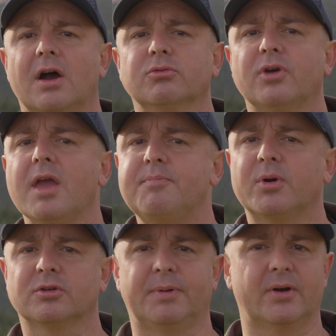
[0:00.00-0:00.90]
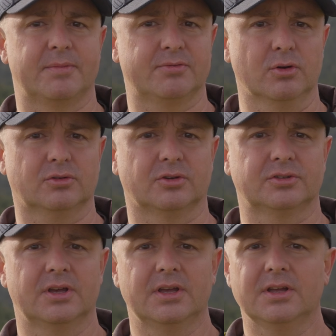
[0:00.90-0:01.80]
how to approach panoramic
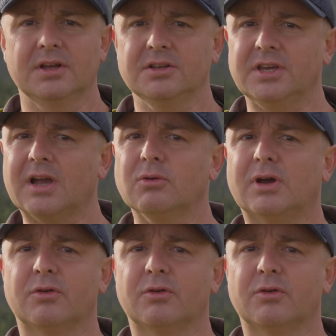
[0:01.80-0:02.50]
photos, check out